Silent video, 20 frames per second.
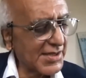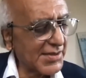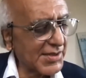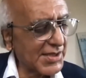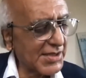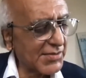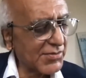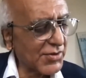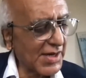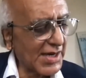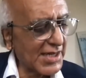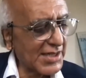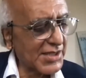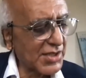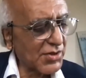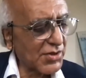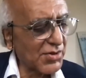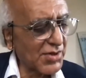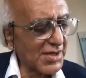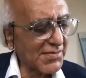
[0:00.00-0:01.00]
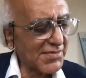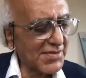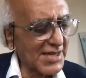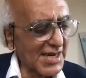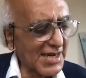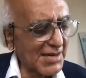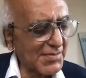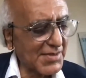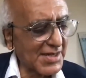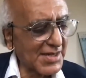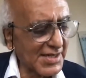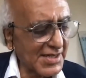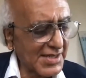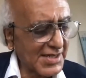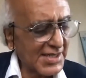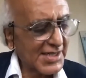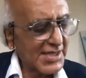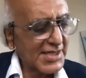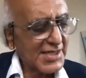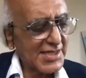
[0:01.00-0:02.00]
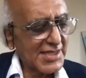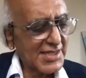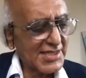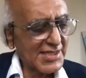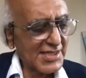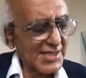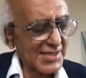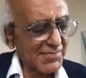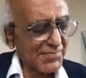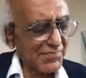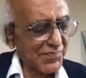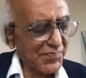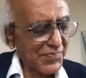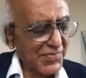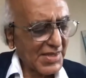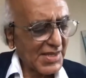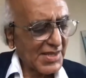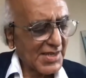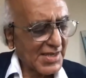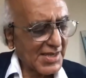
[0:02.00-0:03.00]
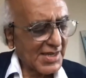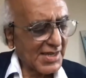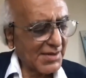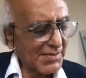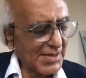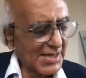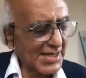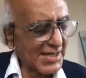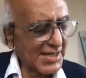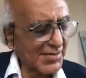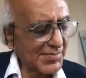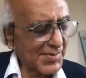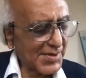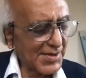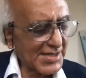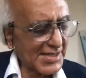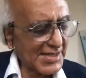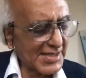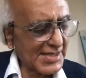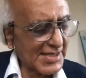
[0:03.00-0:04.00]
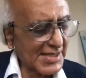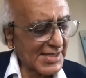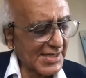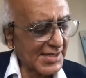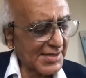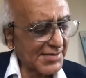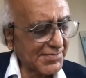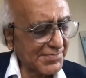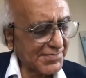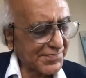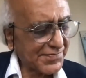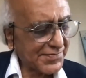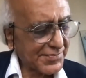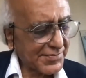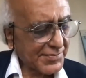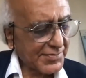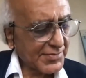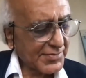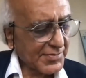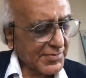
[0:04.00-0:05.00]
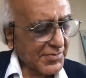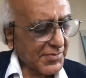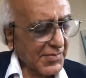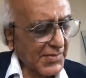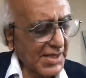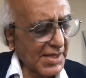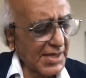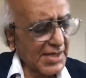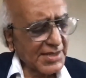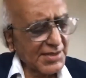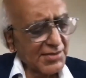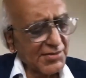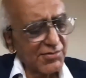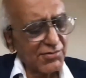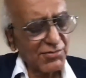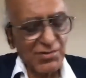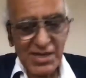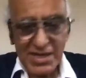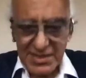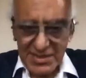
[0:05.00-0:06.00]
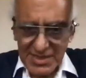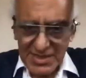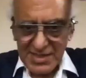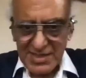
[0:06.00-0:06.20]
while the role of grammar is very important, and one